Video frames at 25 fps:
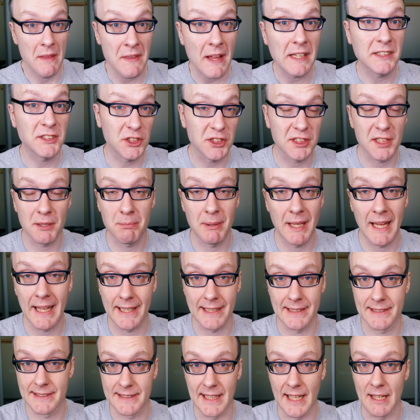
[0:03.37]
And that's just a
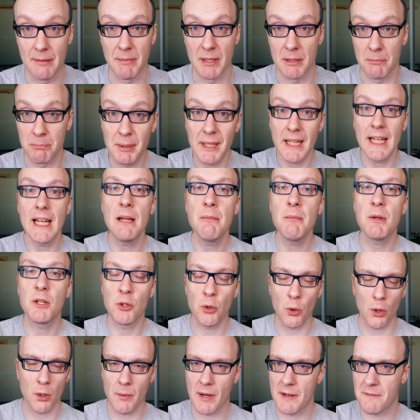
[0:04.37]
blanket statement. Blame
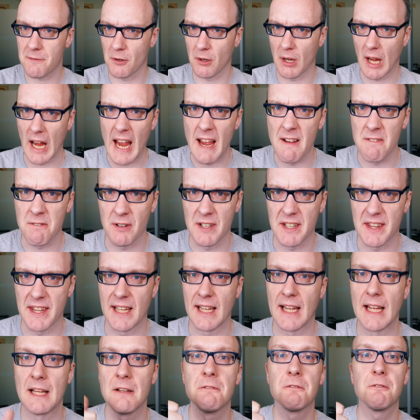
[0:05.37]
Norway for
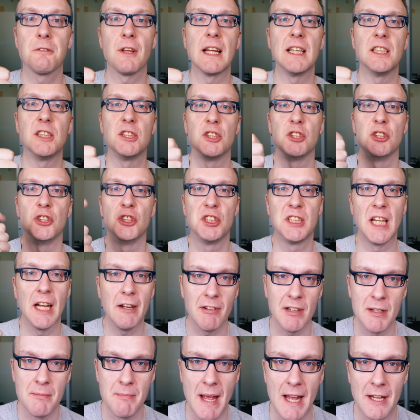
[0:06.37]
everything. Inflation,
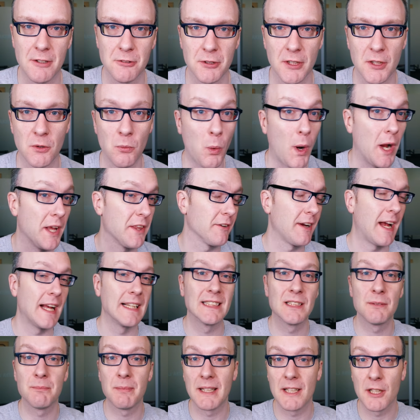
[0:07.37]
gerrymandering, why there
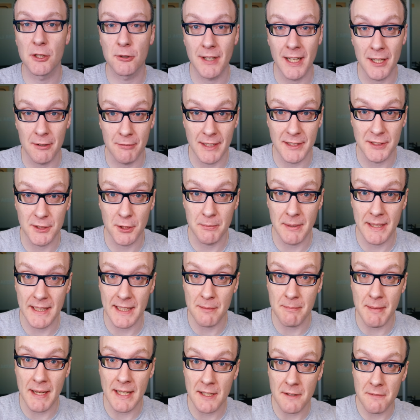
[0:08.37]
hasn't been a great
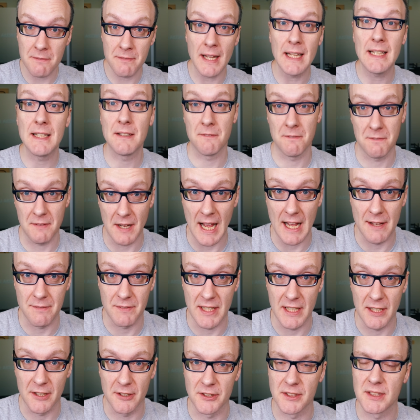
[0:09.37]
WrestleMania main event in 5
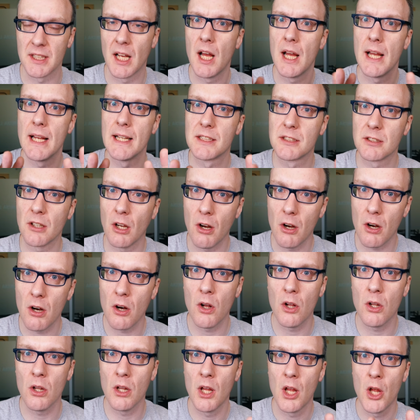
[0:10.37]
years. It's
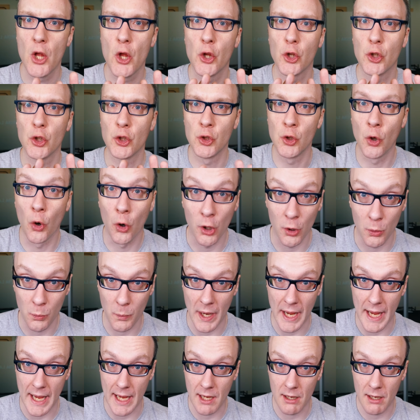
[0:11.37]
all Norway.